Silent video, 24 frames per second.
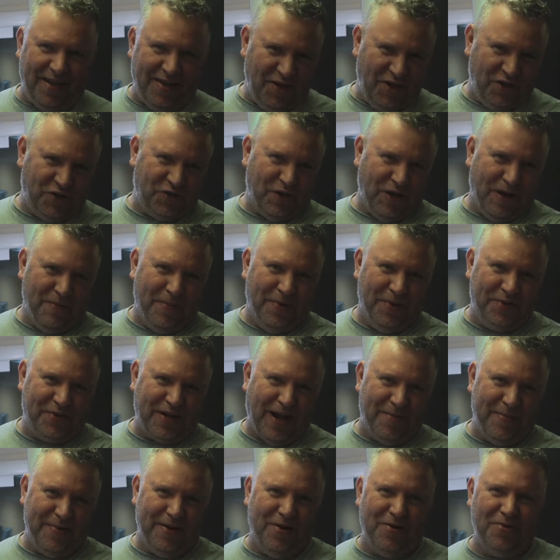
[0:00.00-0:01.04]
This gentleman's
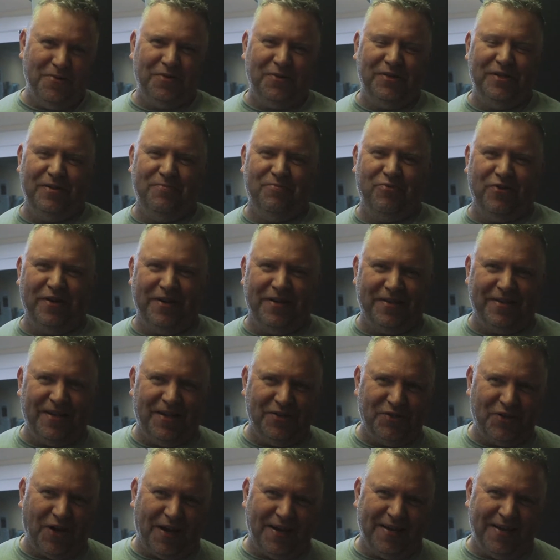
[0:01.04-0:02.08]
coming on because he's a brilliant D
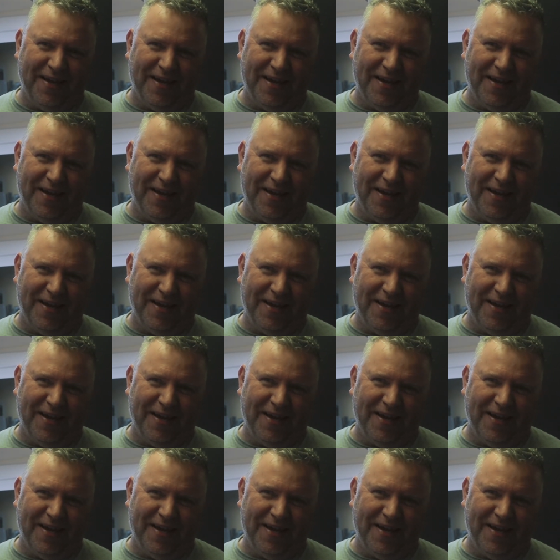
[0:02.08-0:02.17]
J.